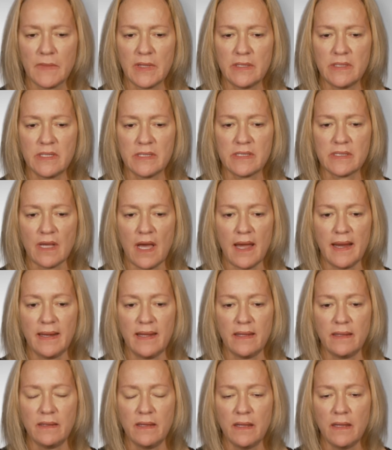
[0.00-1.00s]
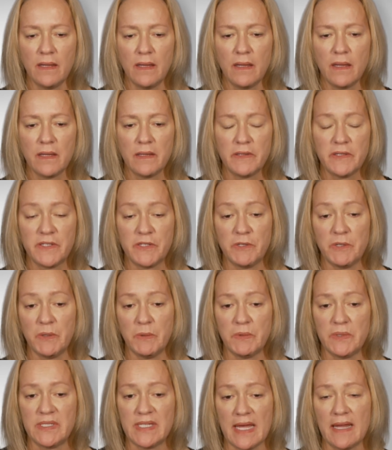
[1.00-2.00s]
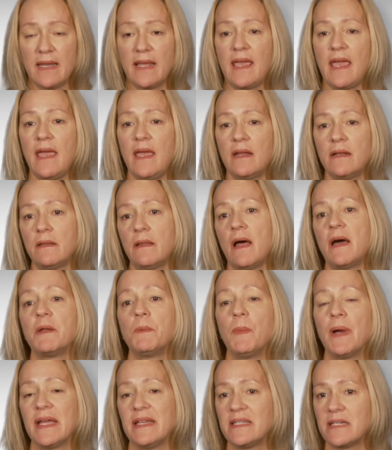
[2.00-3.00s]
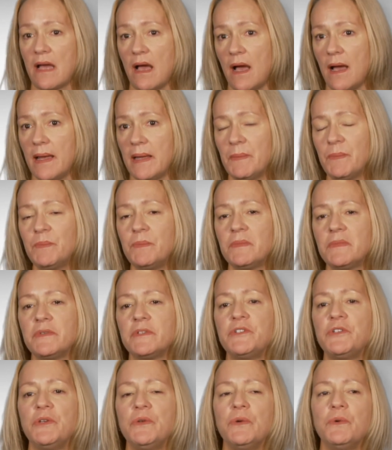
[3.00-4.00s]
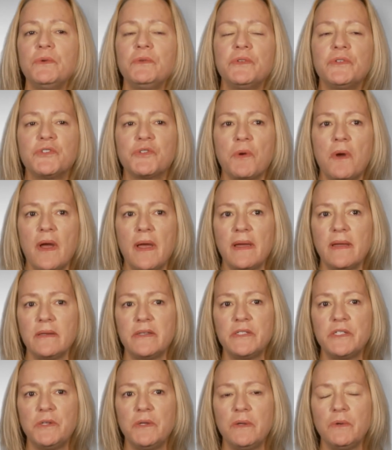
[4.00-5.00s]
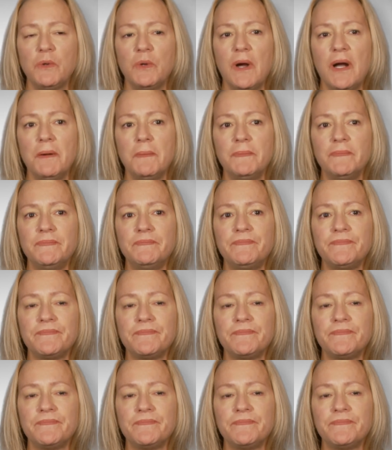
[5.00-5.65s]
decided to dedicate a lot of my time to trying to